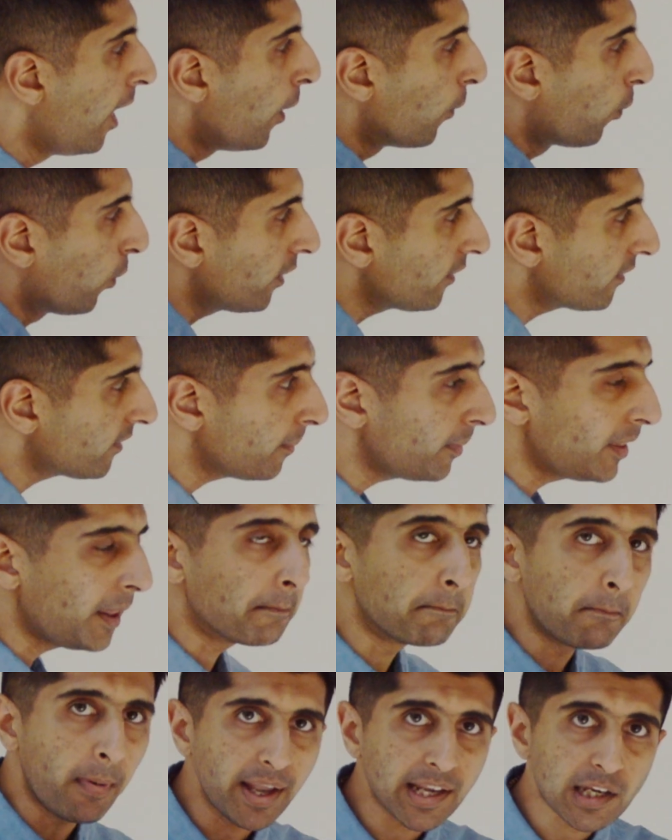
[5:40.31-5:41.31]
What are some of the
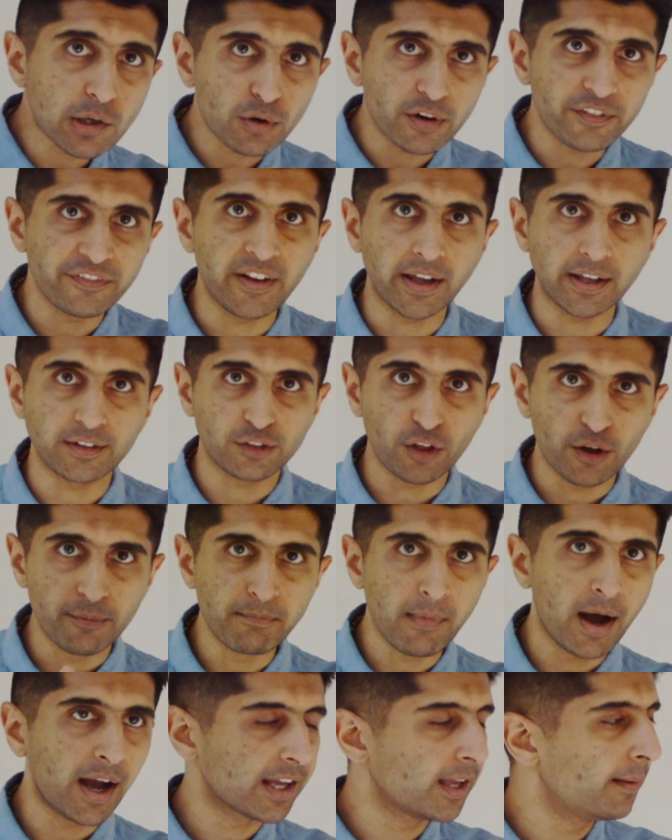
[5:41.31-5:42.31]
micro effects though of
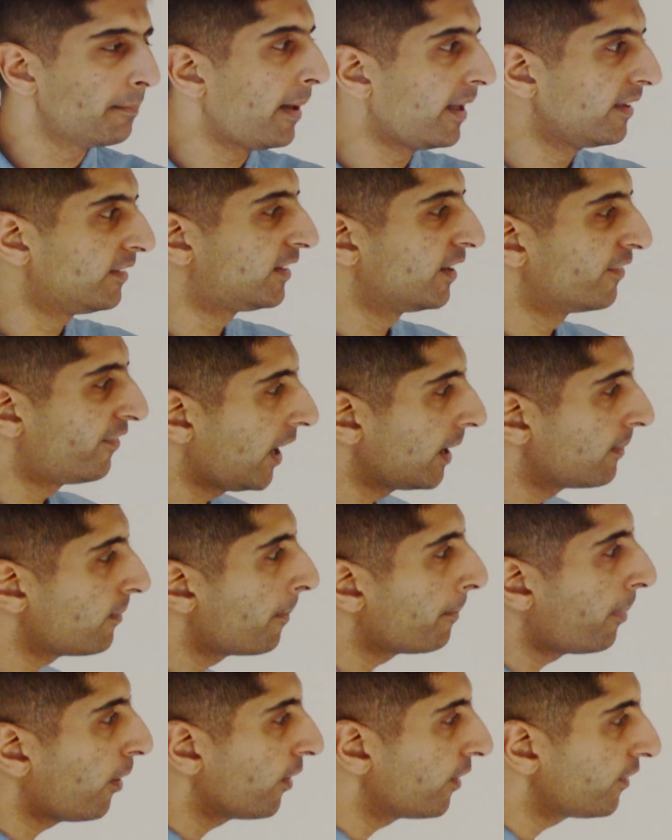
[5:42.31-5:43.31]
market-based
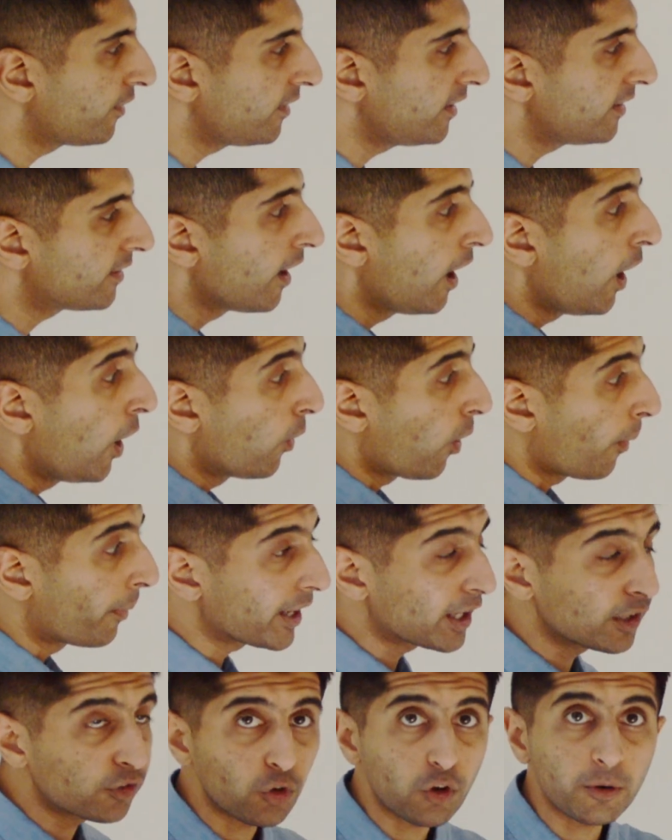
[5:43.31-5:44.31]
development policies? Well, we
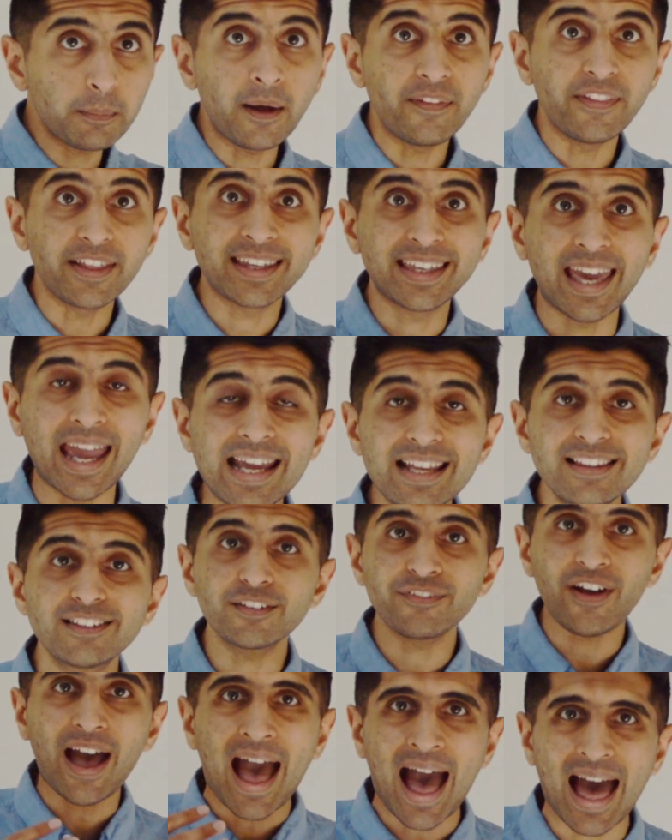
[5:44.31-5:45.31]
could talk about the gains
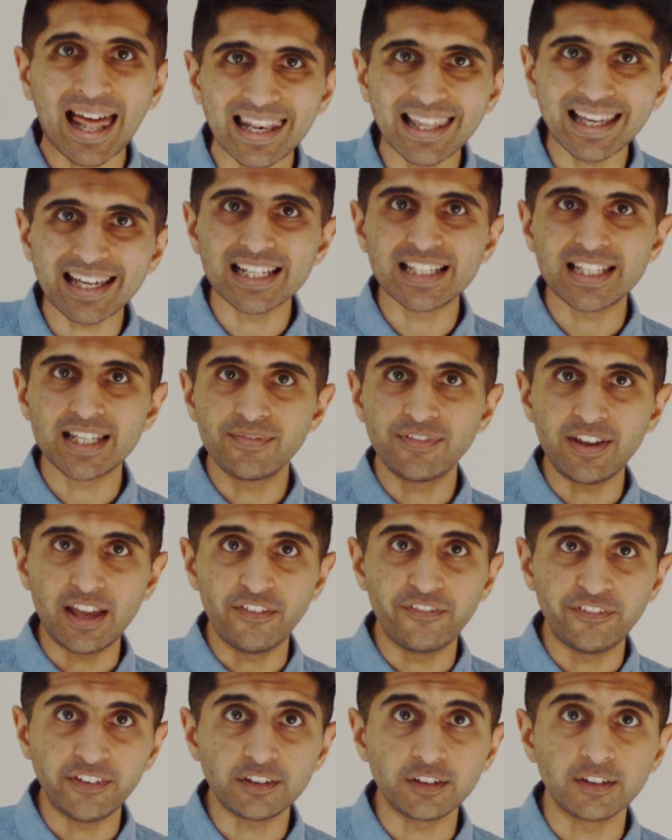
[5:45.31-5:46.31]
of allocative
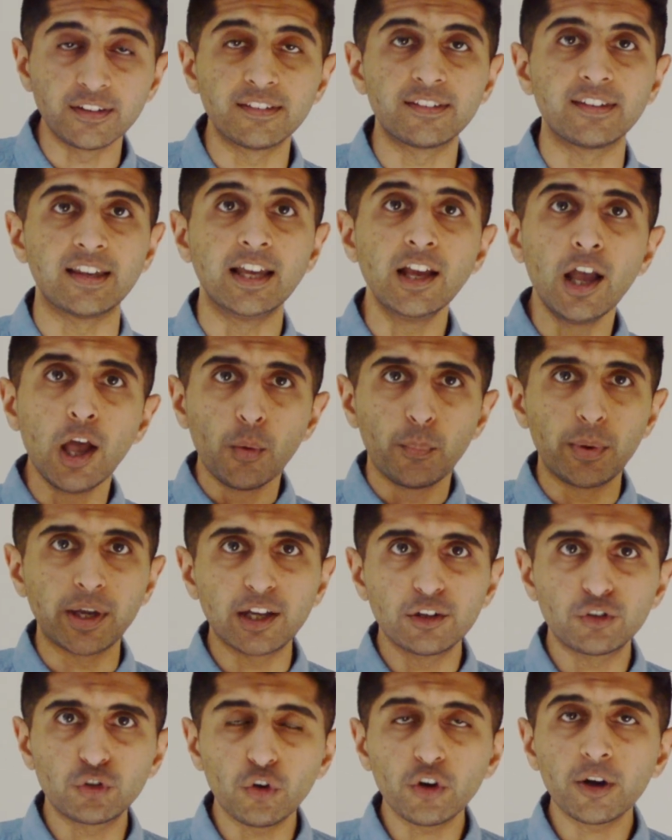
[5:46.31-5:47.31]
efficiency. We
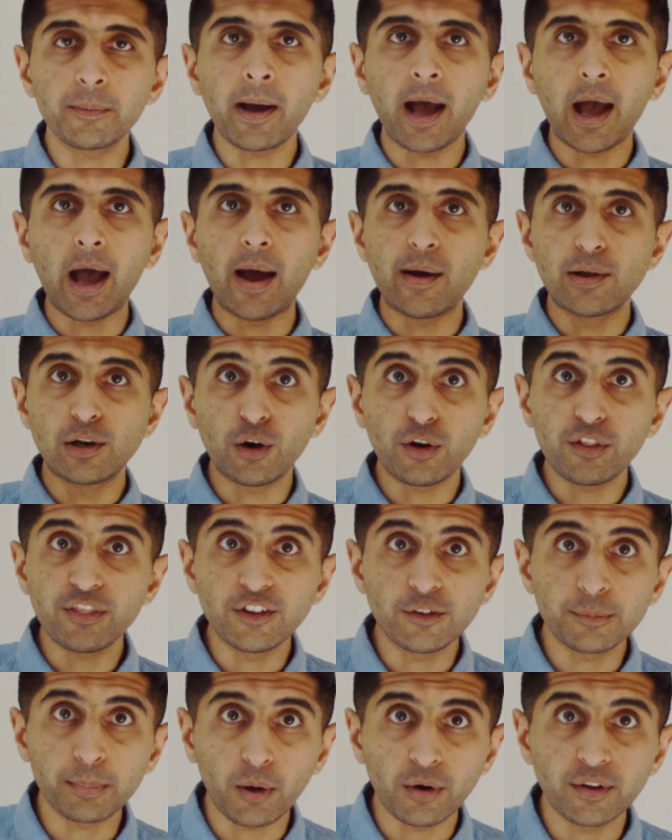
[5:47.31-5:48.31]
can talk about how a lot of
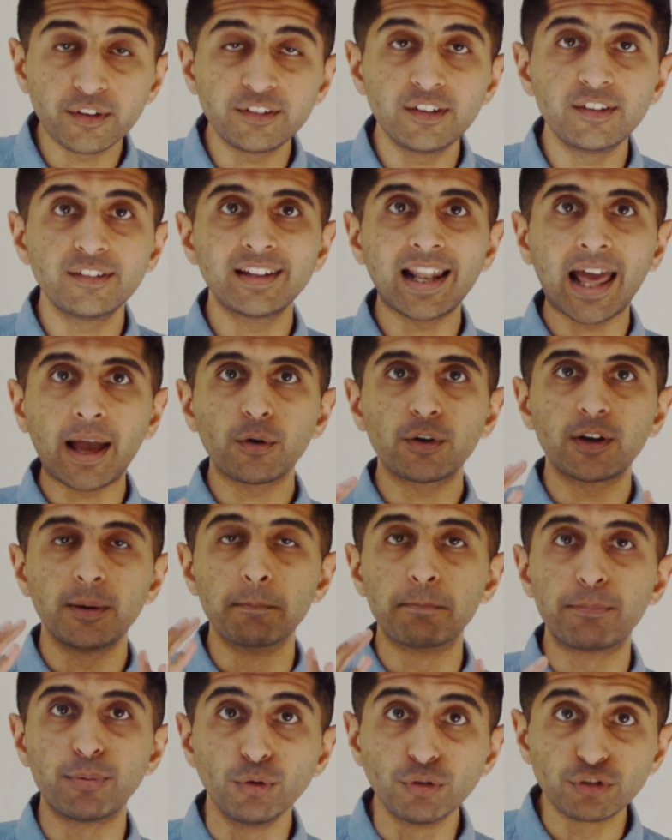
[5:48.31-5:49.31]
these policies now
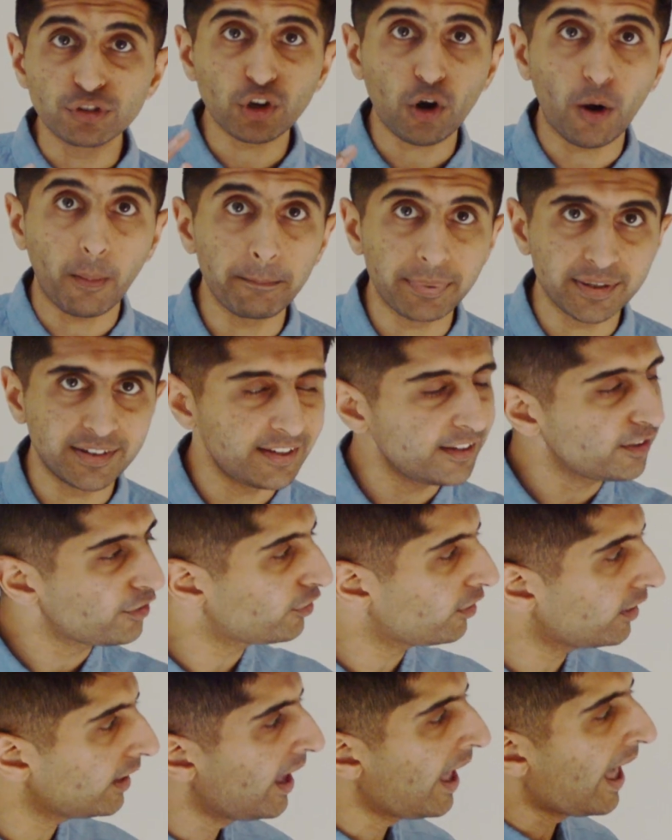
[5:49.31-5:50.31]
can boost
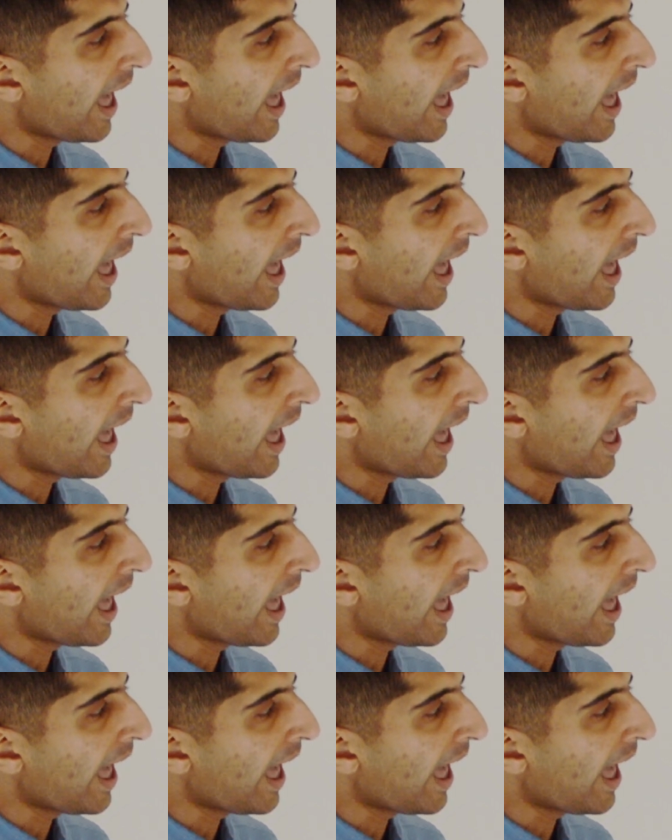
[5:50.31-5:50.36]
competition.